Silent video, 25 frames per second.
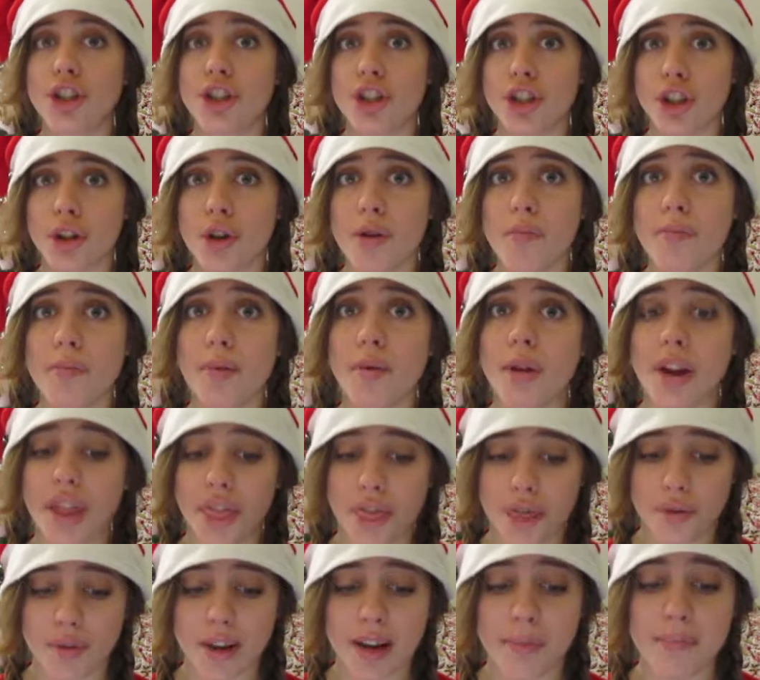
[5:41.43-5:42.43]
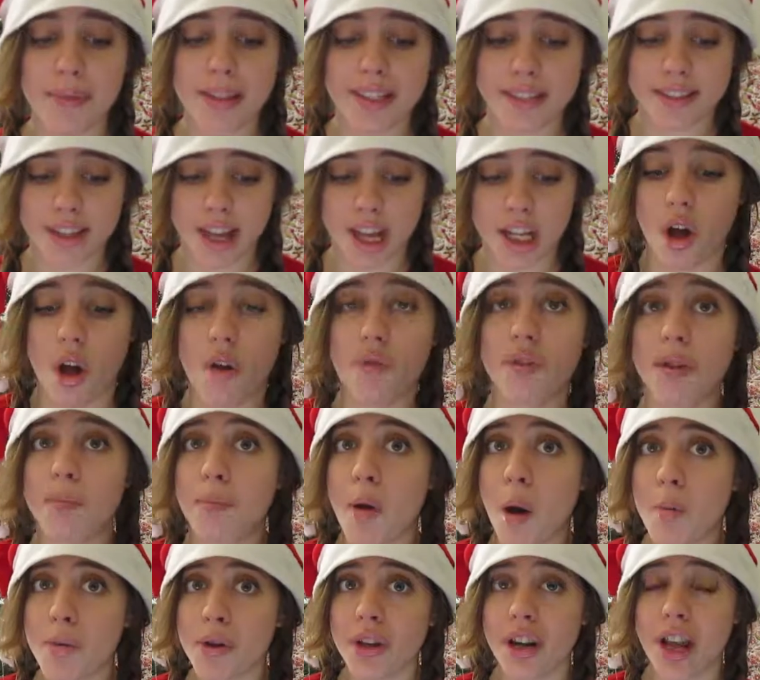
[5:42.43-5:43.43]
2.3% of the
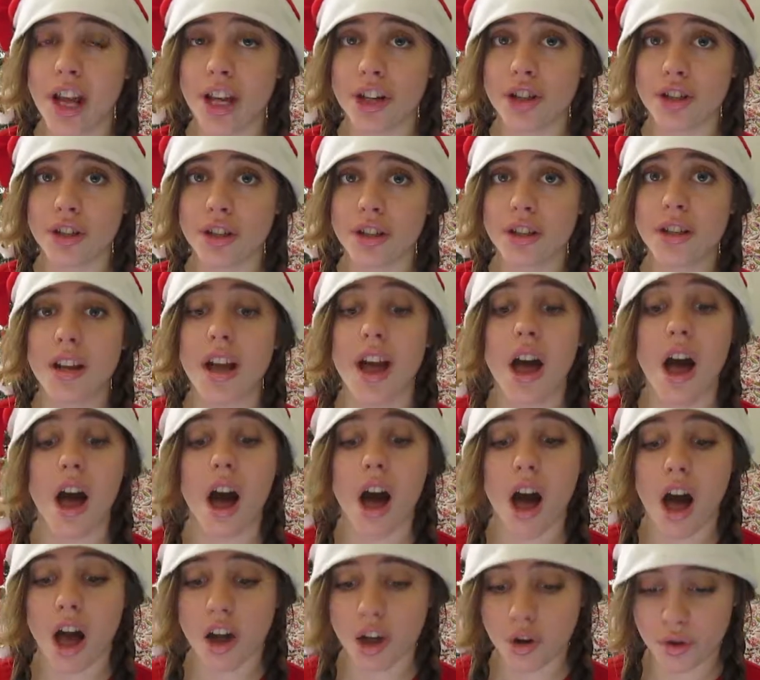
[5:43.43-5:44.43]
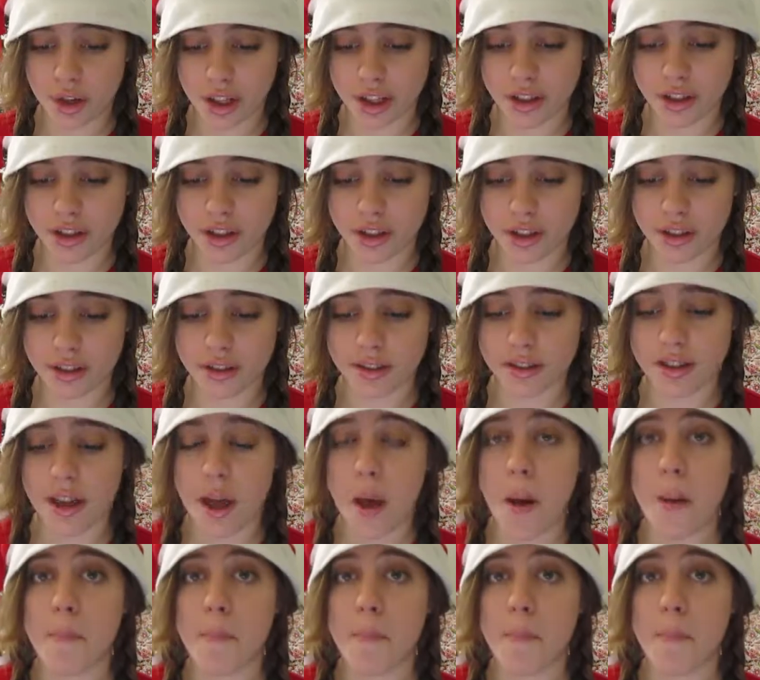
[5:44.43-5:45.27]
population are Christians.